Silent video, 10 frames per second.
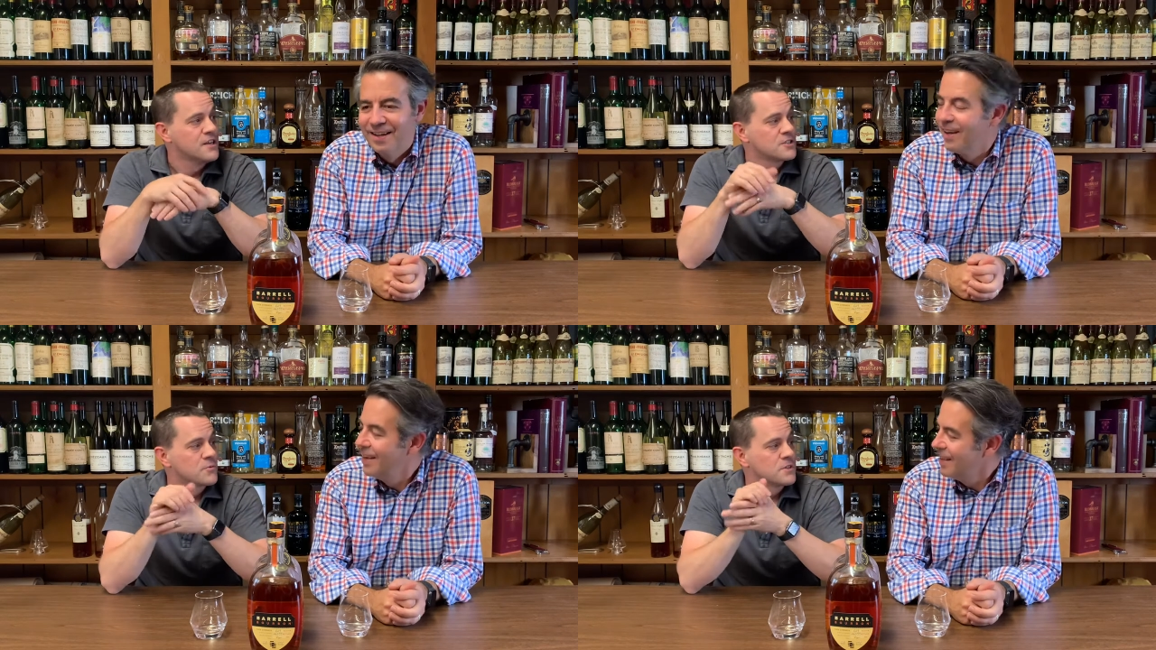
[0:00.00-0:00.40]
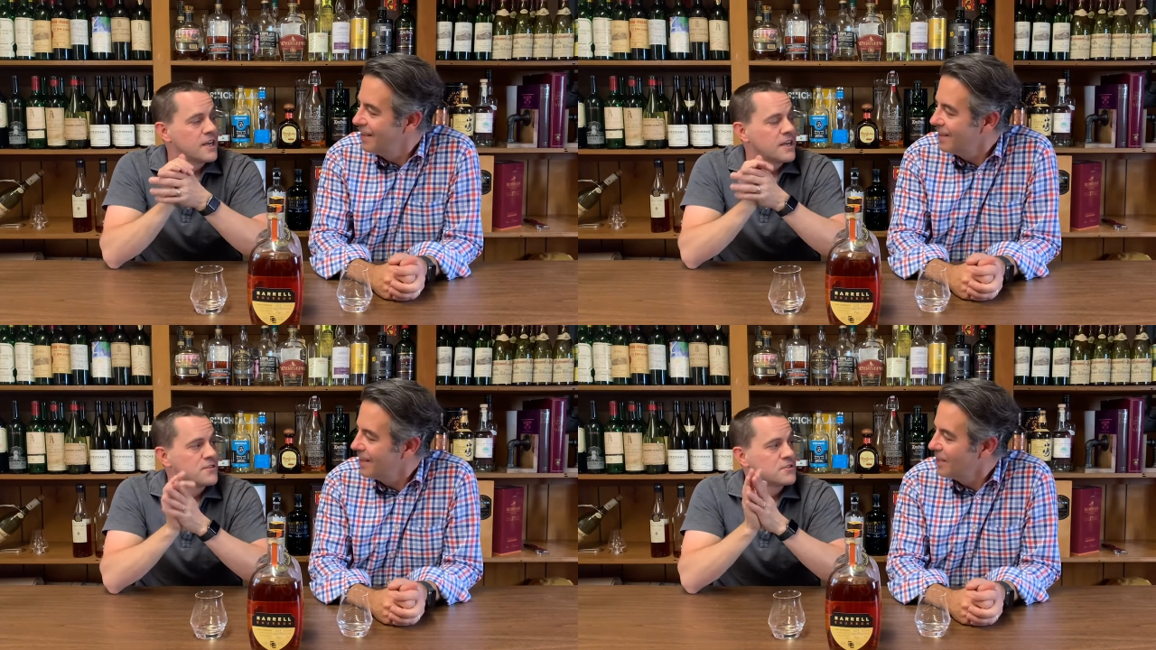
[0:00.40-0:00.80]
Speaker 1: So we're
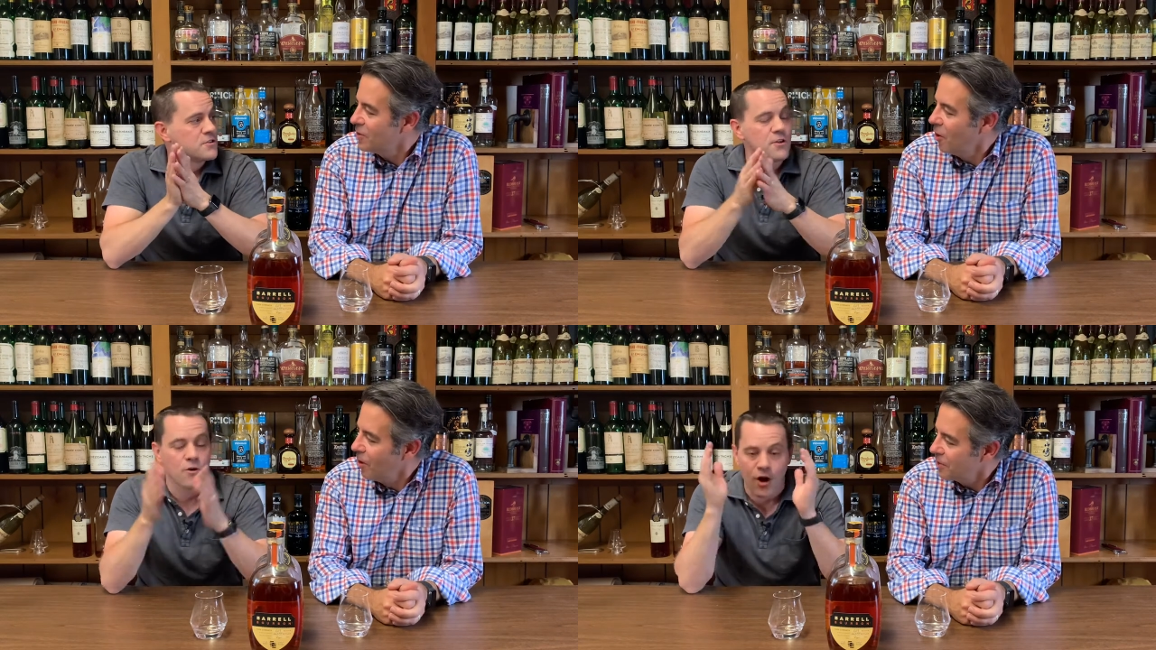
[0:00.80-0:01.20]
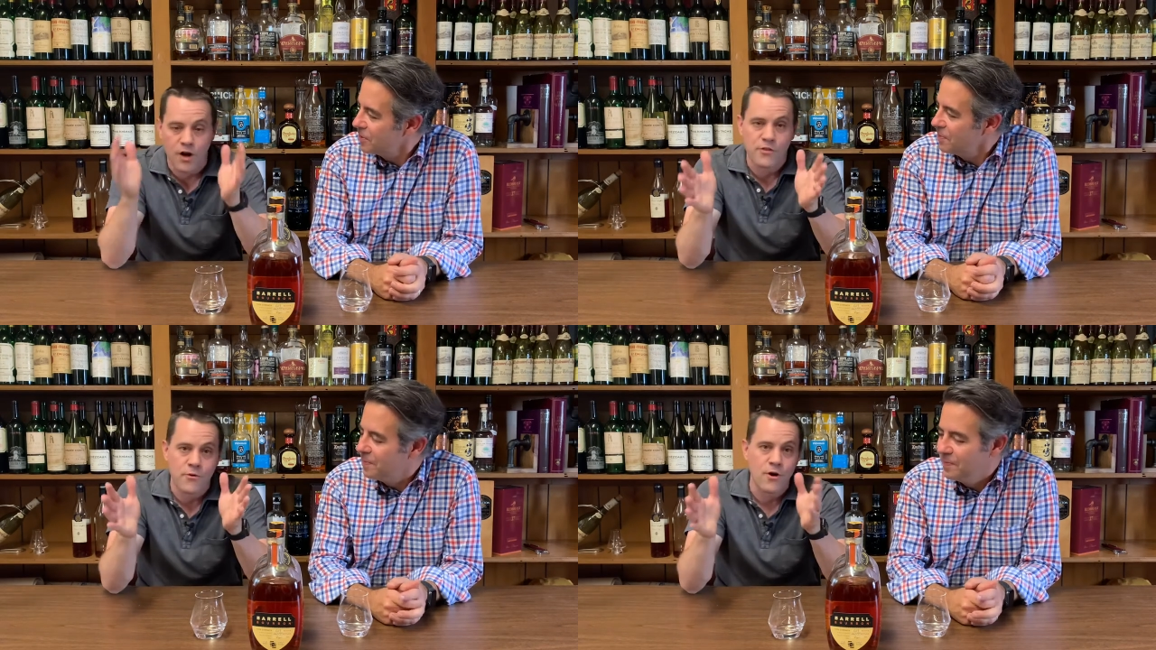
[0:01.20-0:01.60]
taking the That's studio awesome.
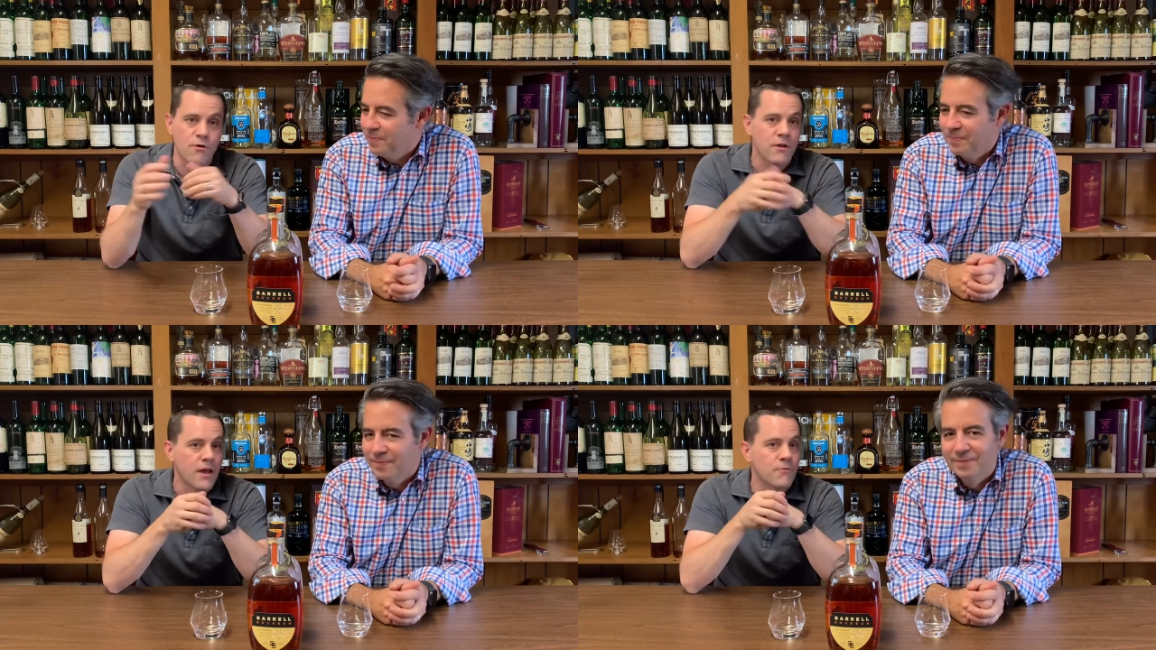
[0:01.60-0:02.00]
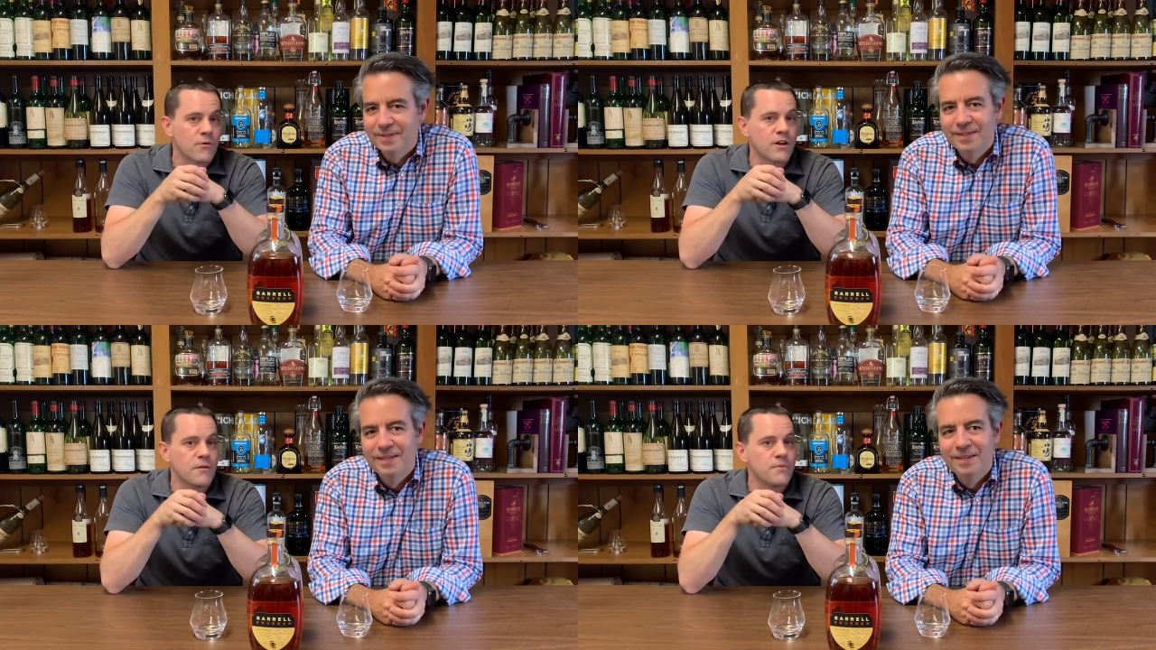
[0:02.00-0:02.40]
on the road, and
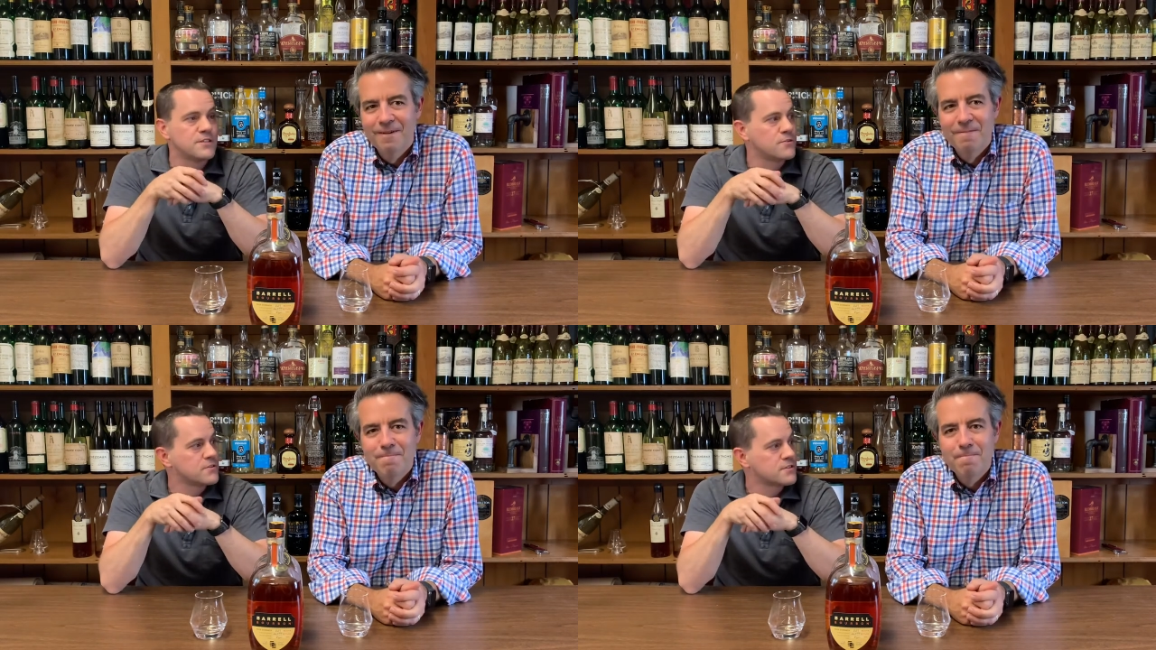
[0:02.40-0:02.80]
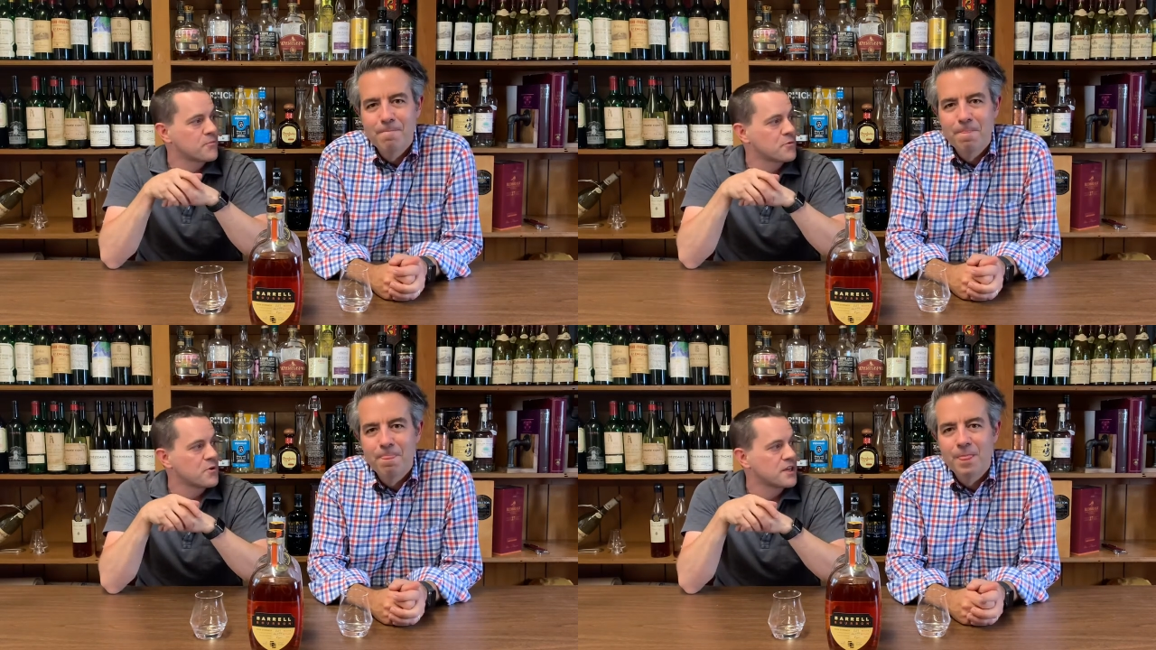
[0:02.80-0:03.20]
we're going to be doing
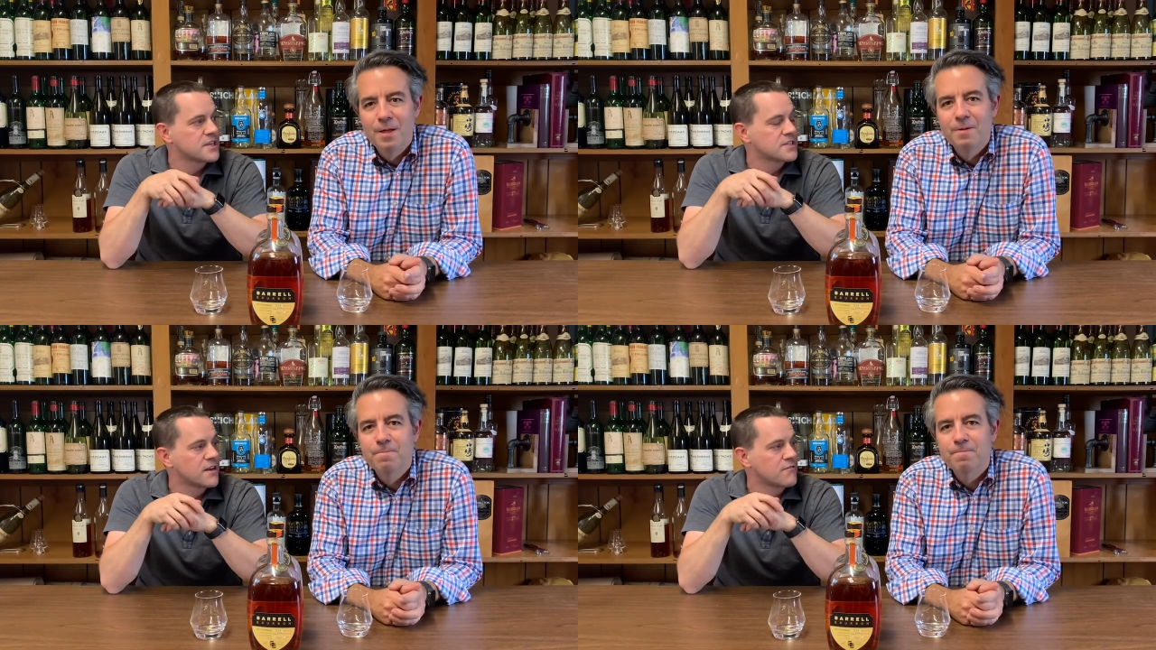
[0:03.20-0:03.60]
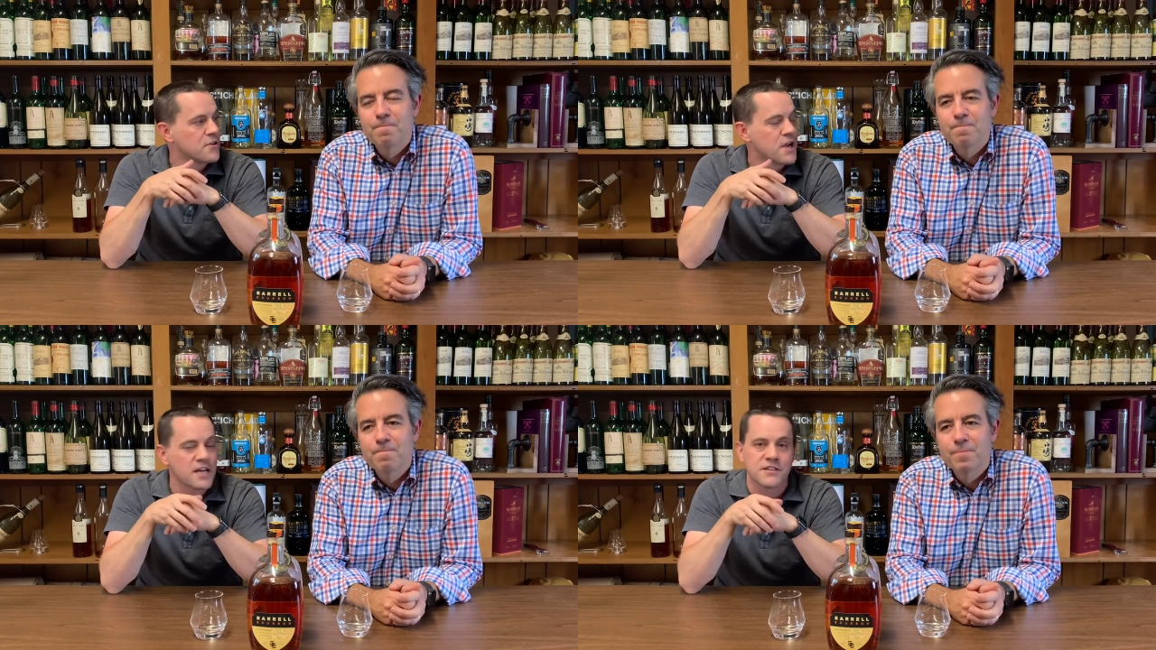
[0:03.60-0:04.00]
something really exciting for you
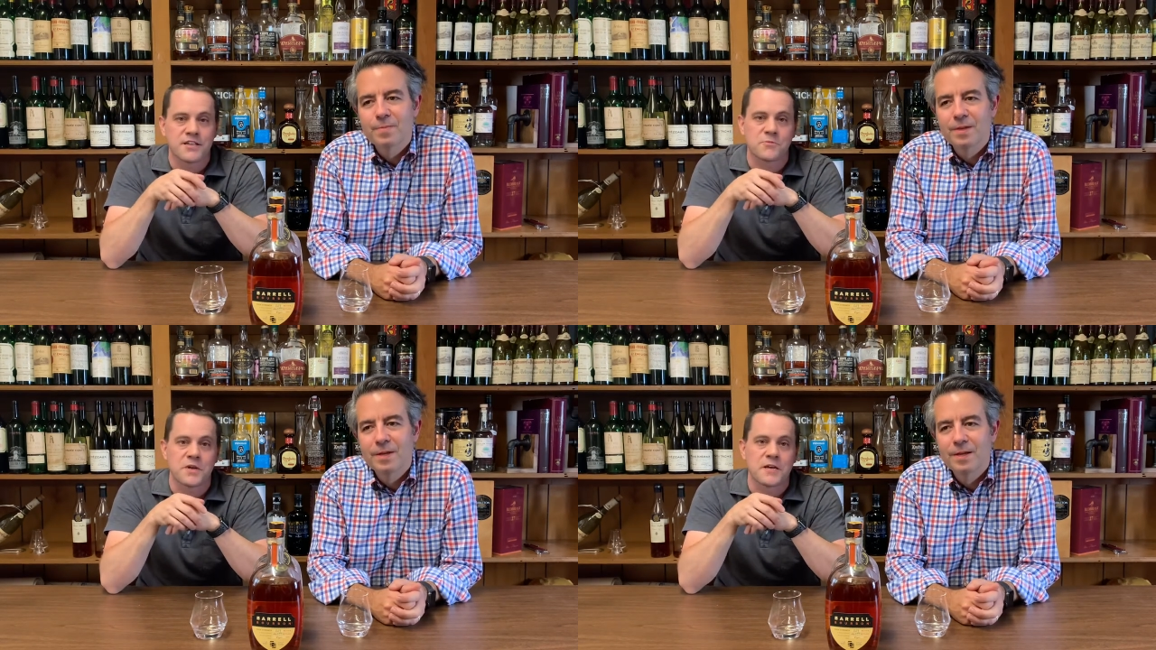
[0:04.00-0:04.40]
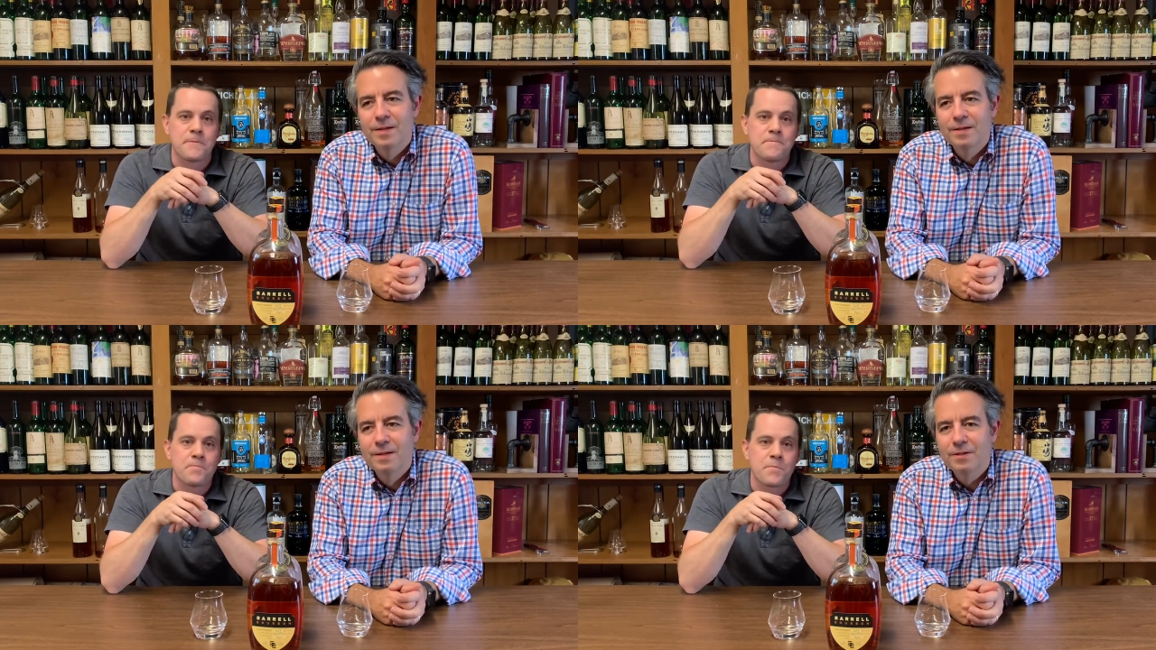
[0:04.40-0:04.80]
guys next week.
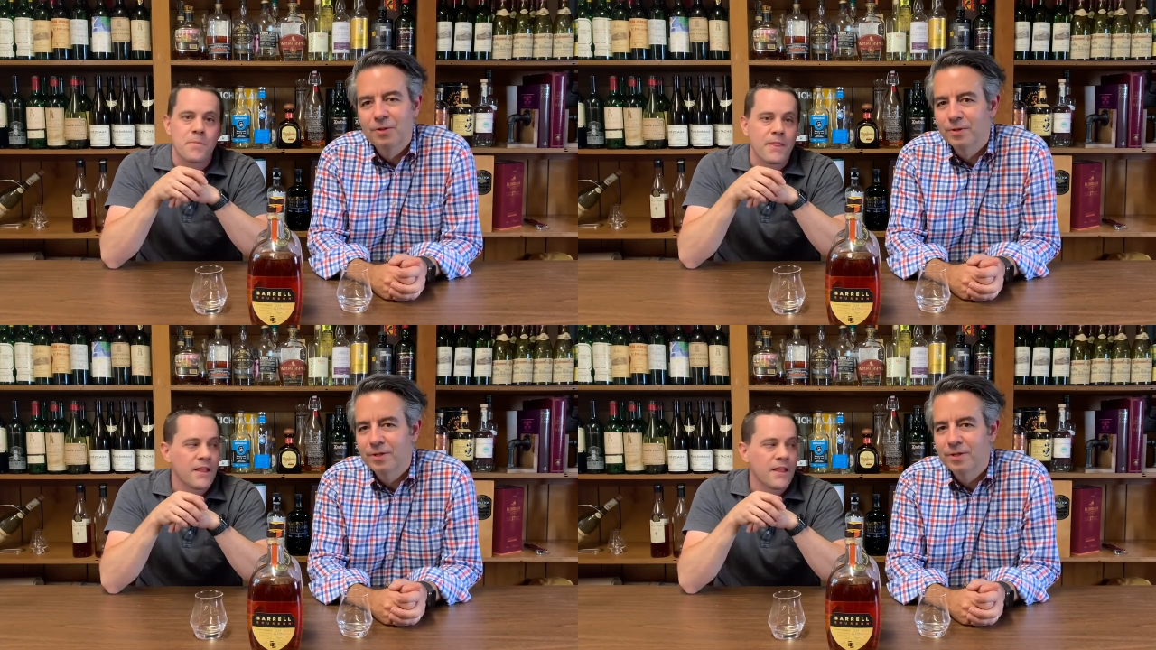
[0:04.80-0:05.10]
You don't want to